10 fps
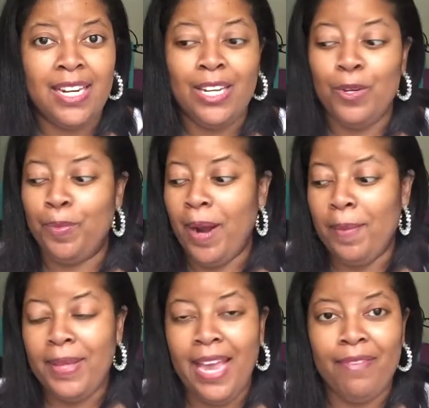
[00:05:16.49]
You
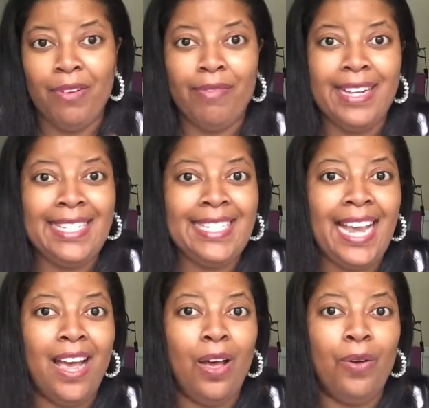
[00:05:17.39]
probably have it written
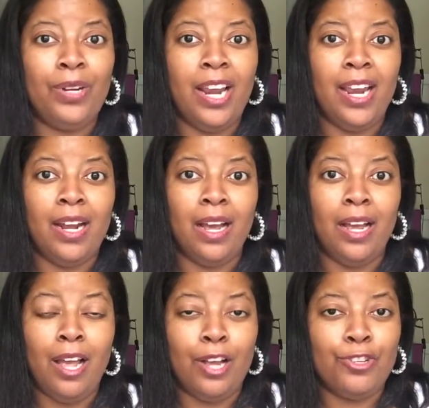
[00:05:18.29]
down in
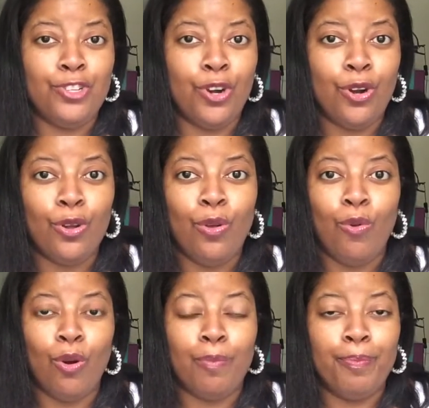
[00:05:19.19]
a journal
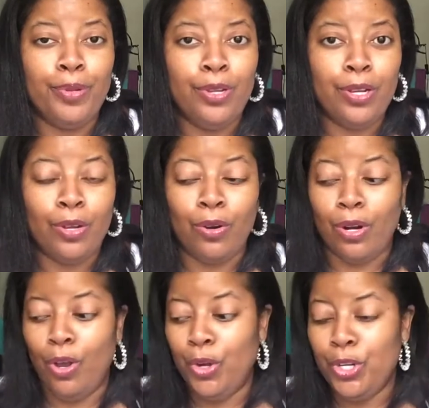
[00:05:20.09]
or a book or
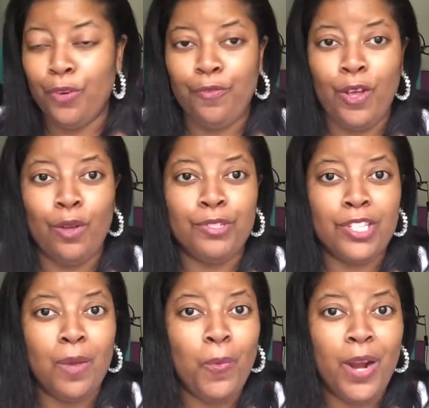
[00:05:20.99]
on your phone
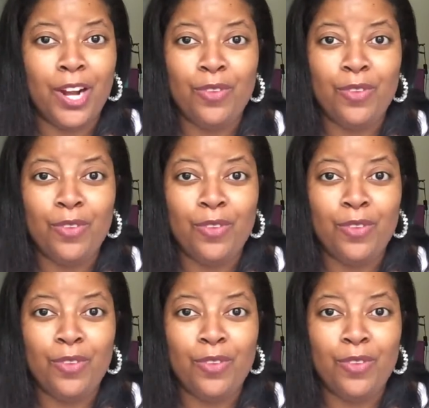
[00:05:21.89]
somewhere.